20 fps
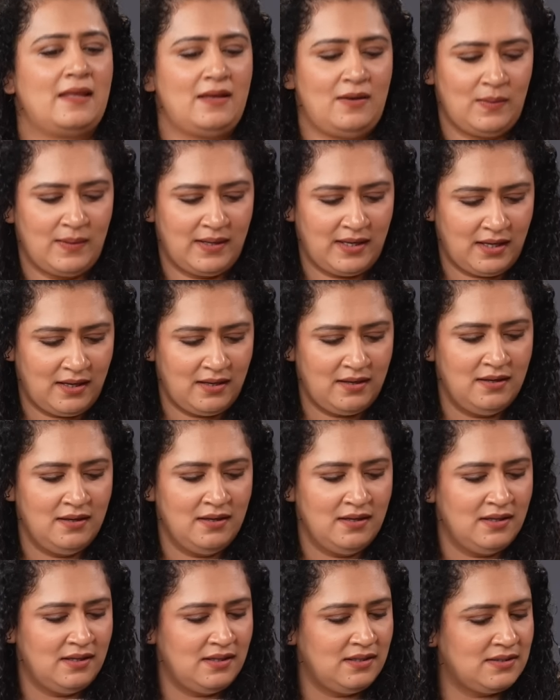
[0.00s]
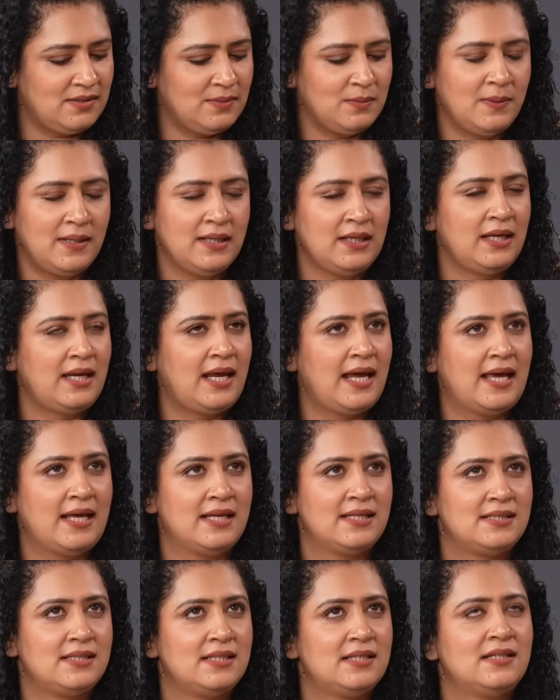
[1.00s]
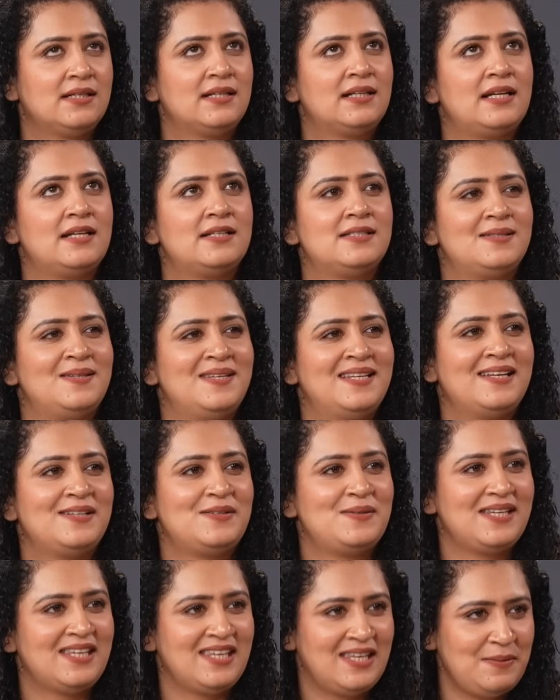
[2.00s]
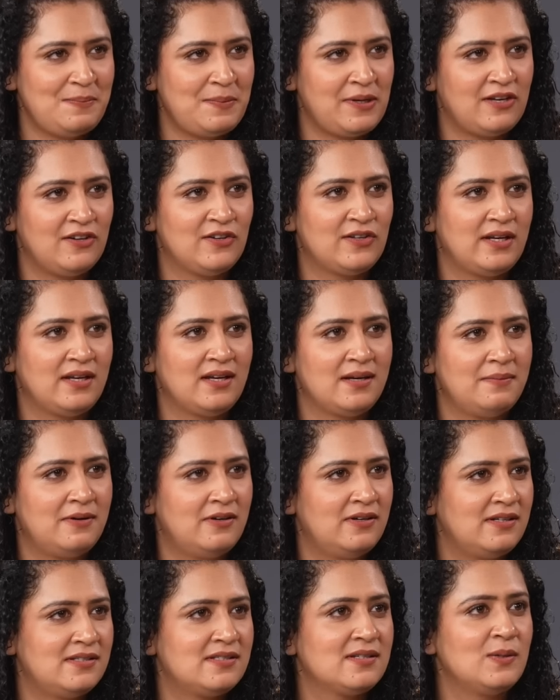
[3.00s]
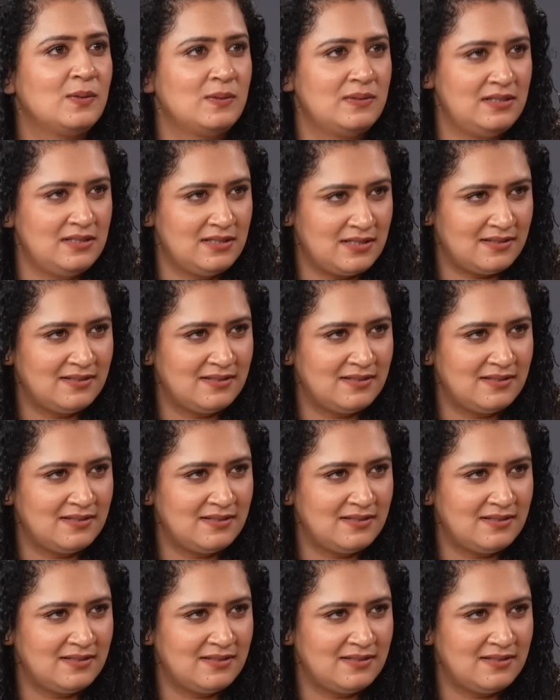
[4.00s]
Okay. So one asset class that we keep hearing about is gold.